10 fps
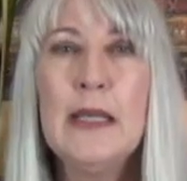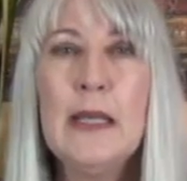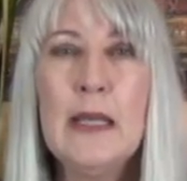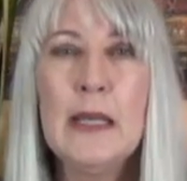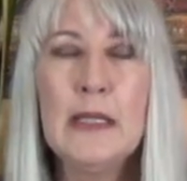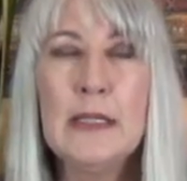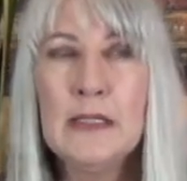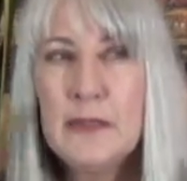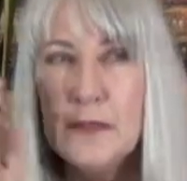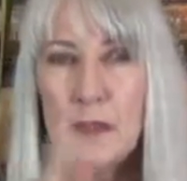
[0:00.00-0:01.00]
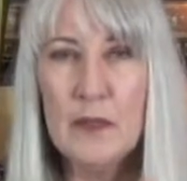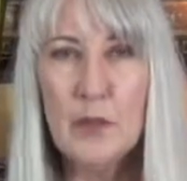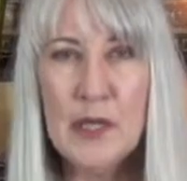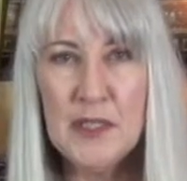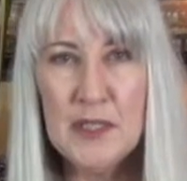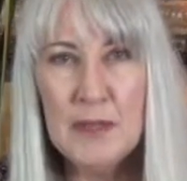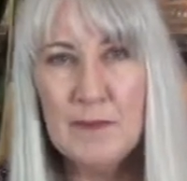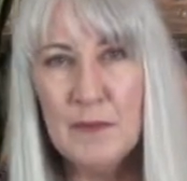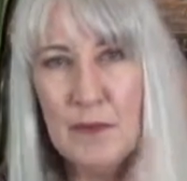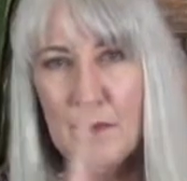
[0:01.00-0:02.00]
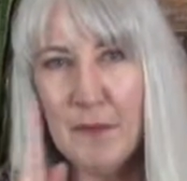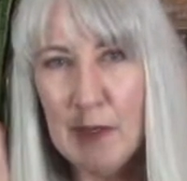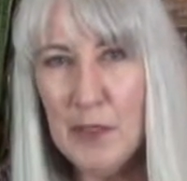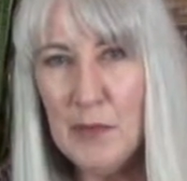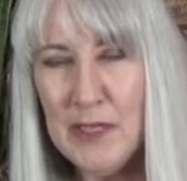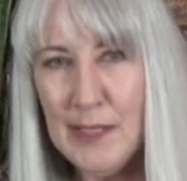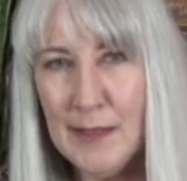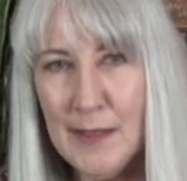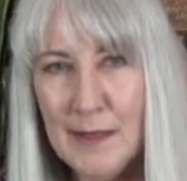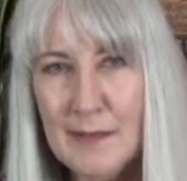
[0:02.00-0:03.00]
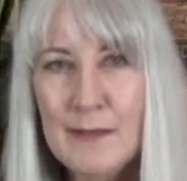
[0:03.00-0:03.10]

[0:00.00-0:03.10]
and start watching it from the very beginning